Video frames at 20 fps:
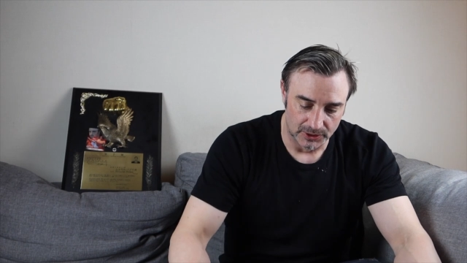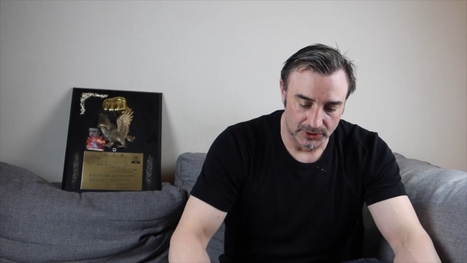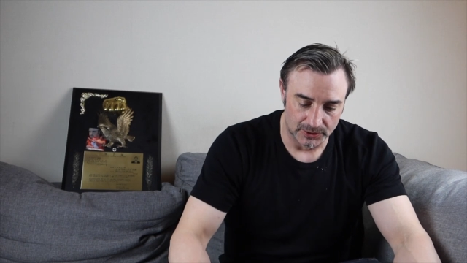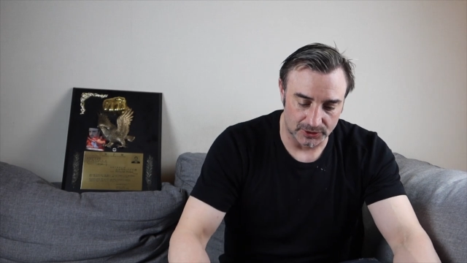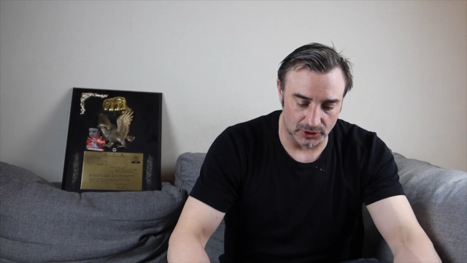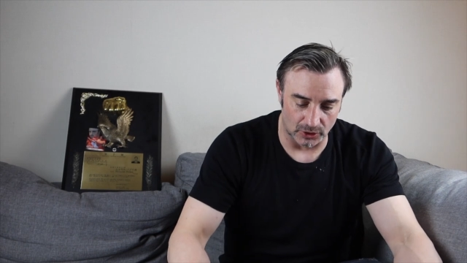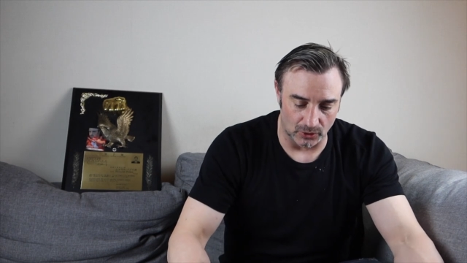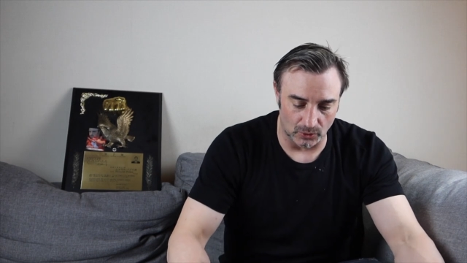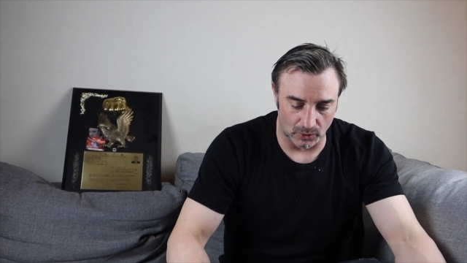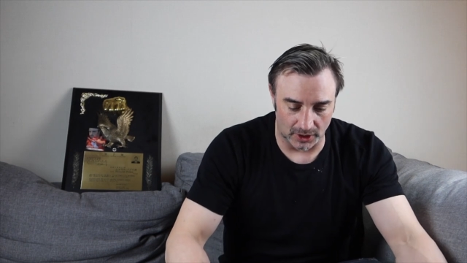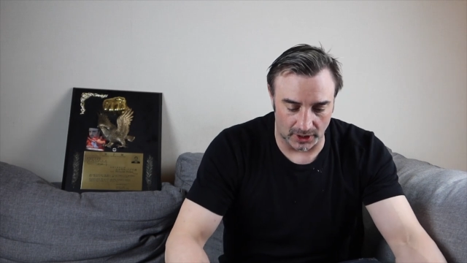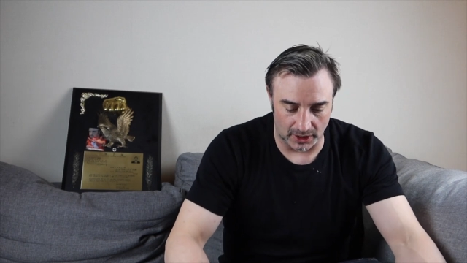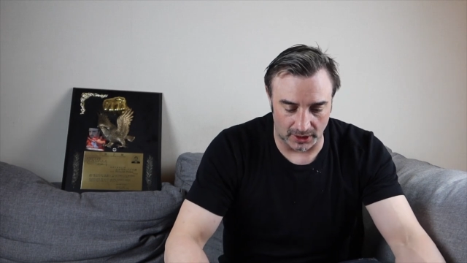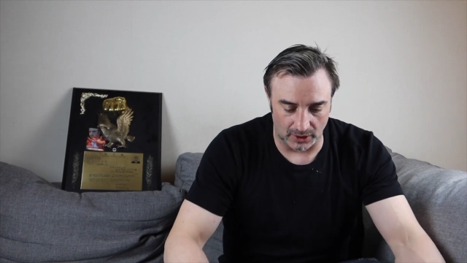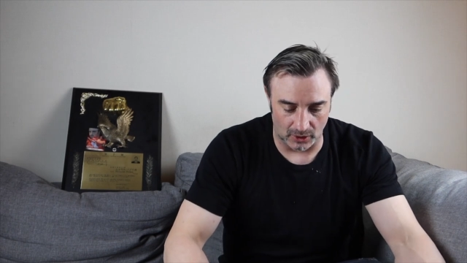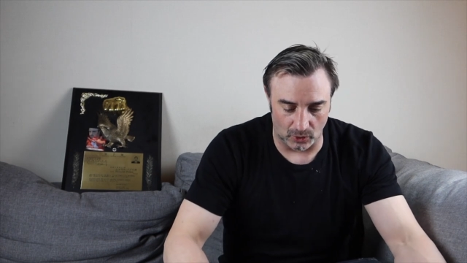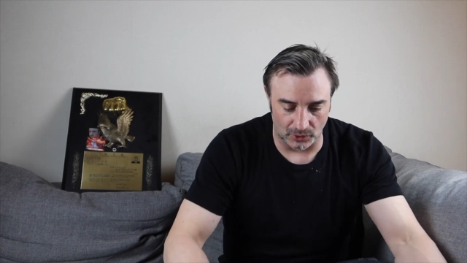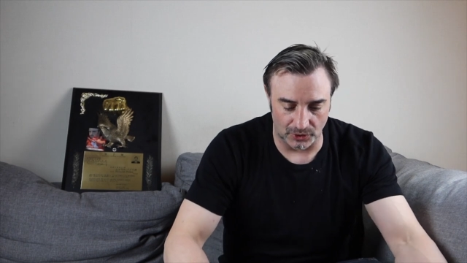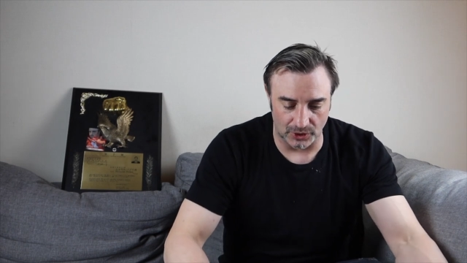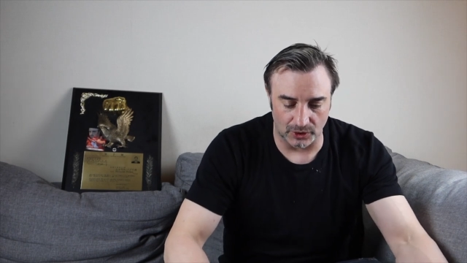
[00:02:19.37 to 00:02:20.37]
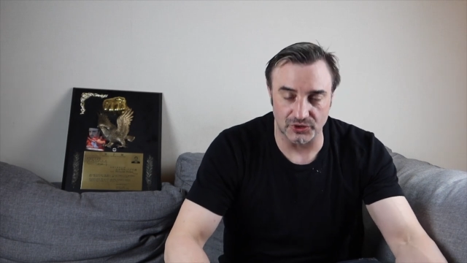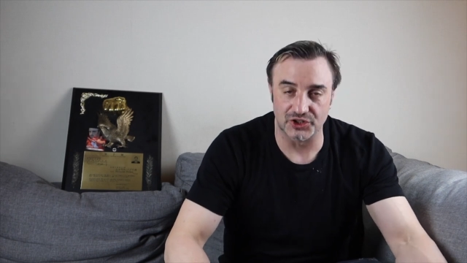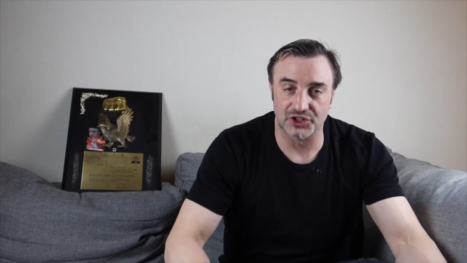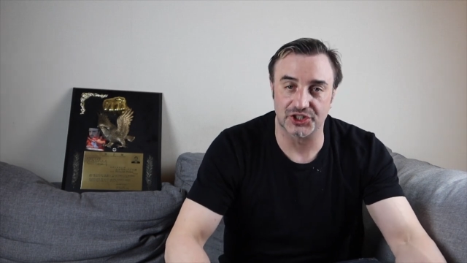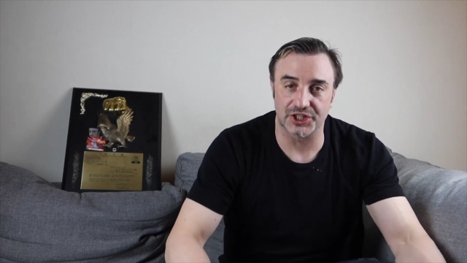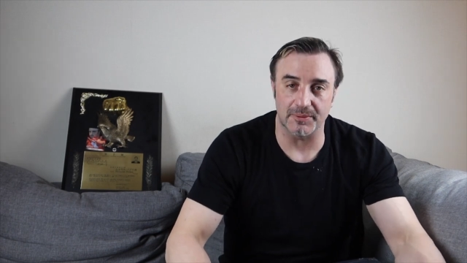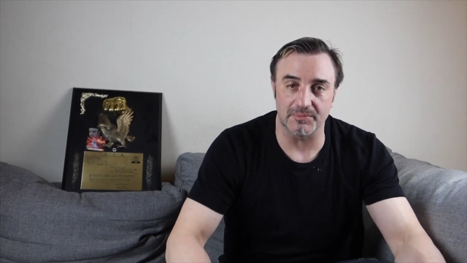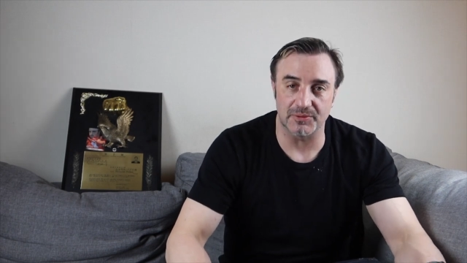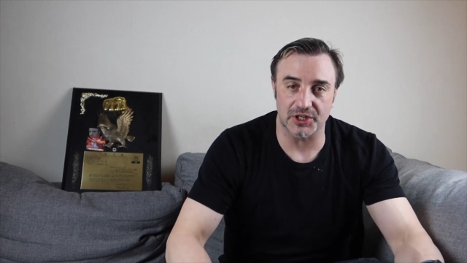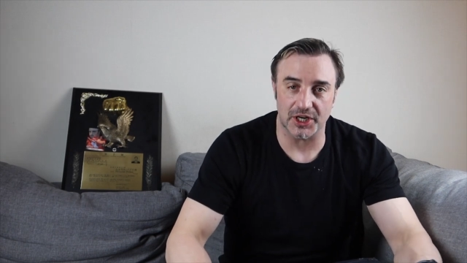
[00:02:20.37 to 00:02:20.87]
So uh, all those
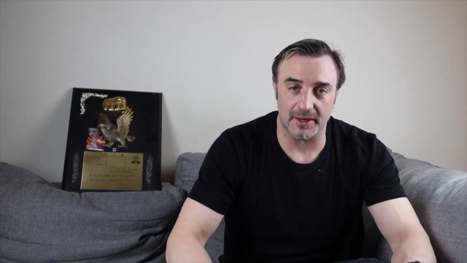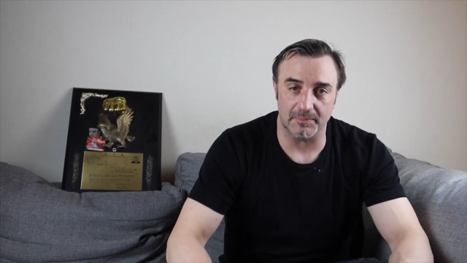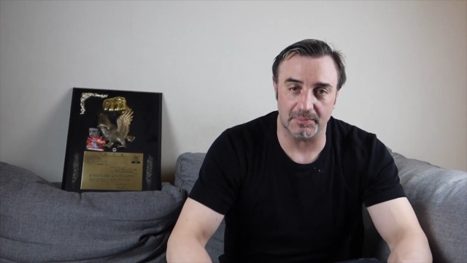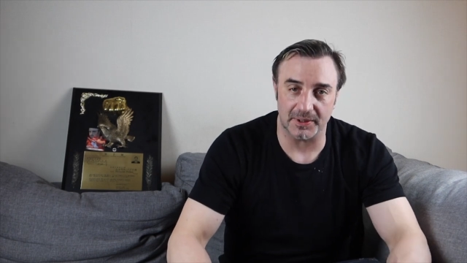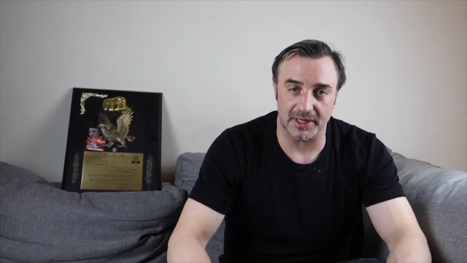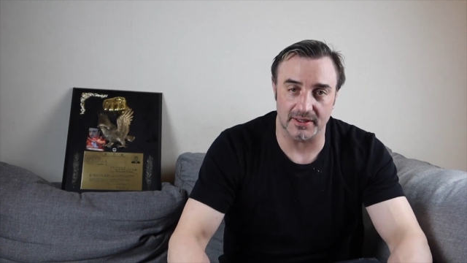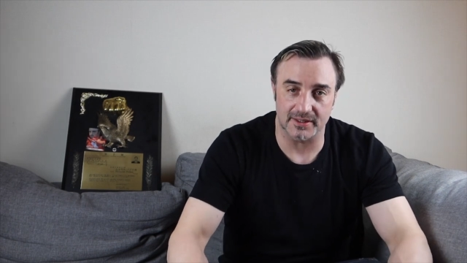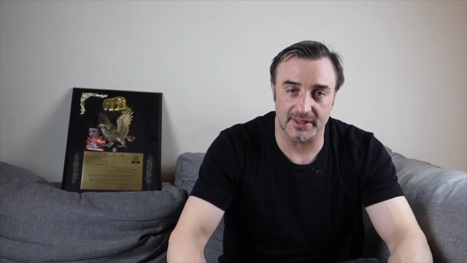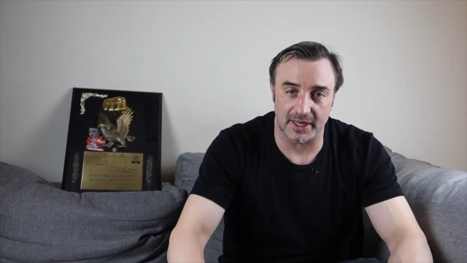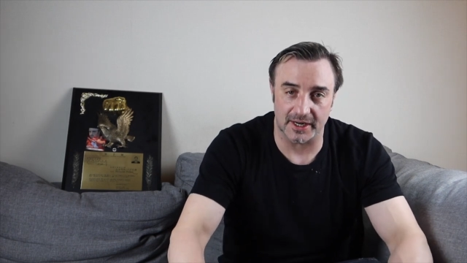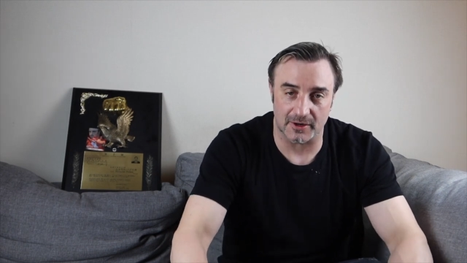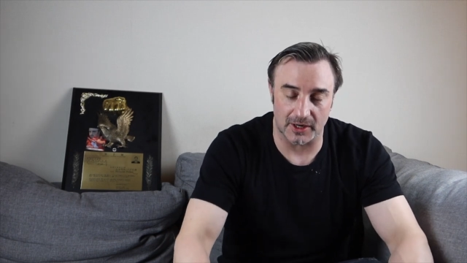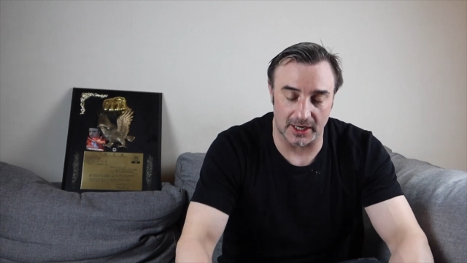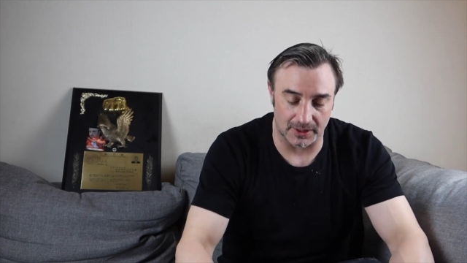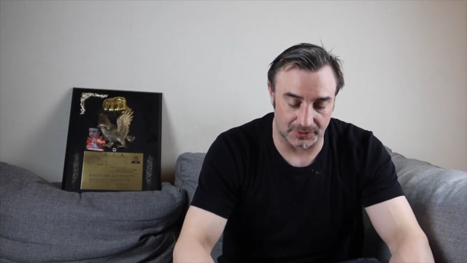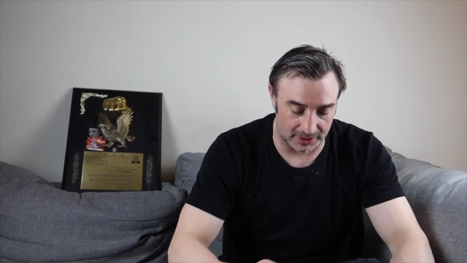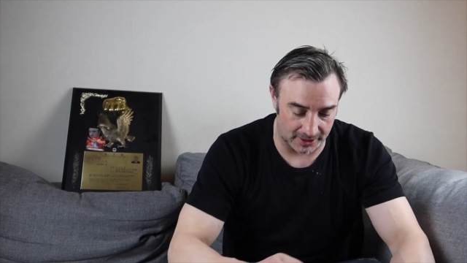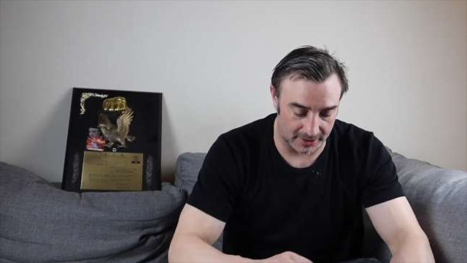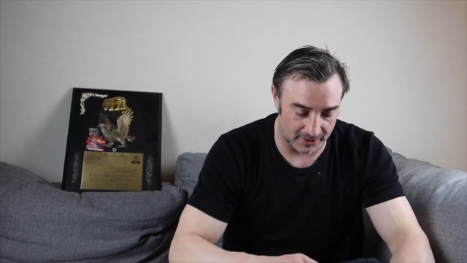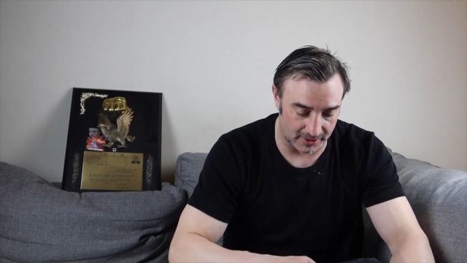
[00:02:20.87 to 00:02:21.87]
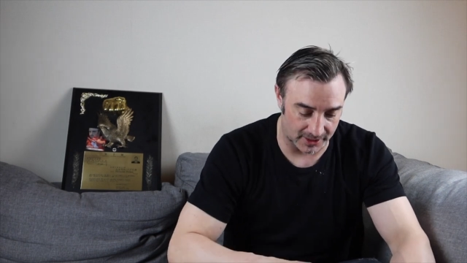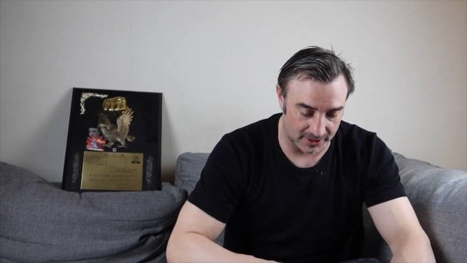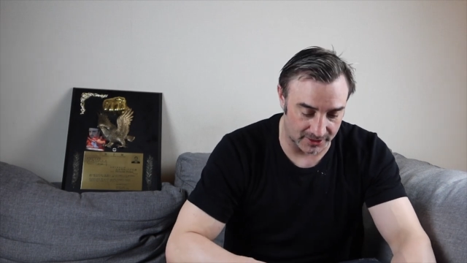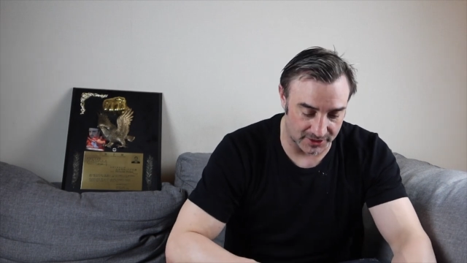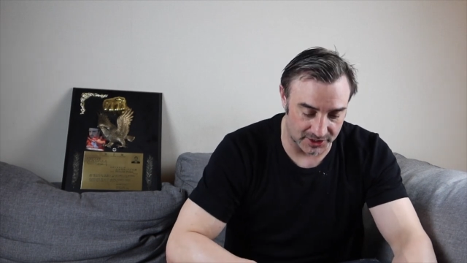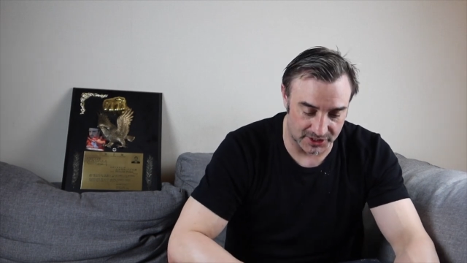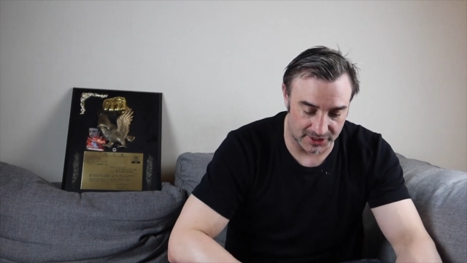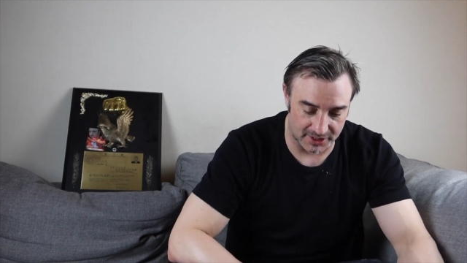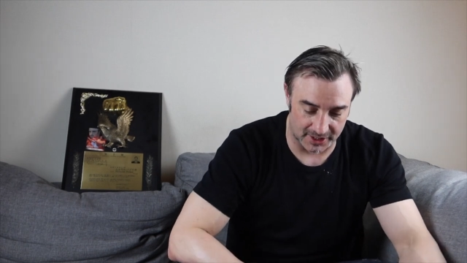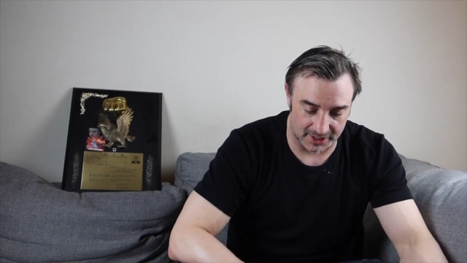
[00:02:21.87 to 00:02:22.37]
gym champions that are out there and
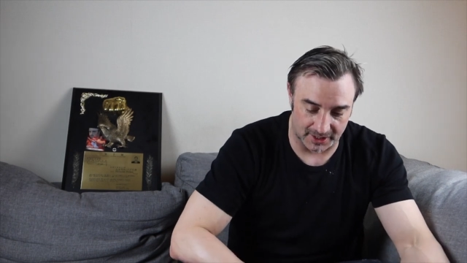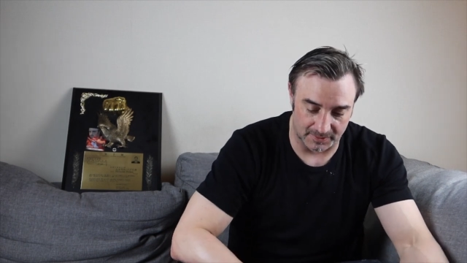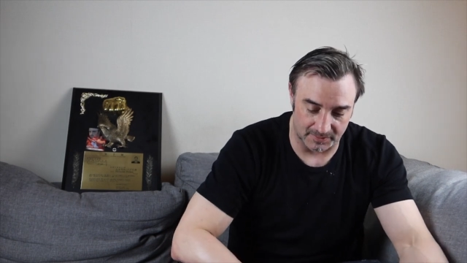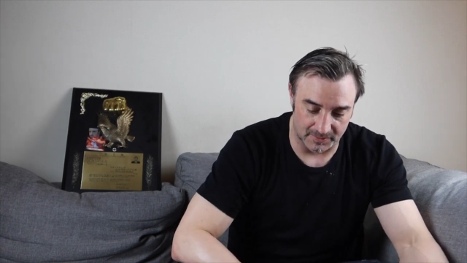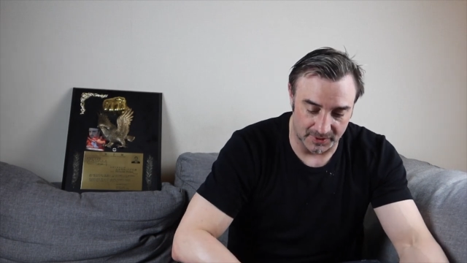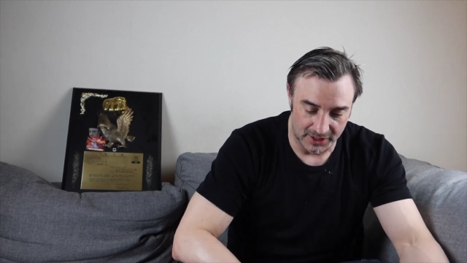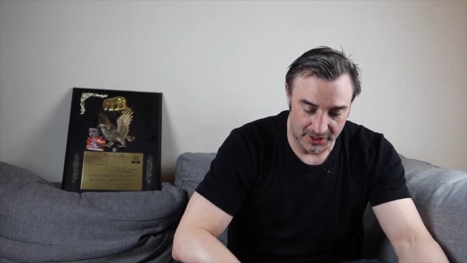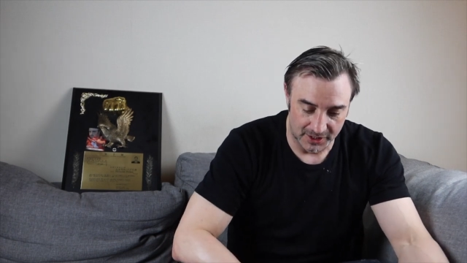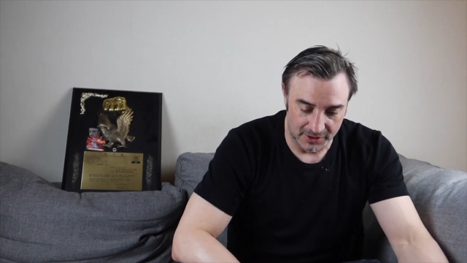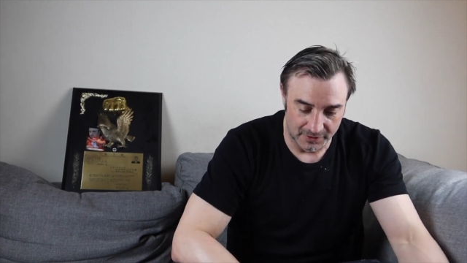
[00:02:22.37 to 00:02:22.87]
just um,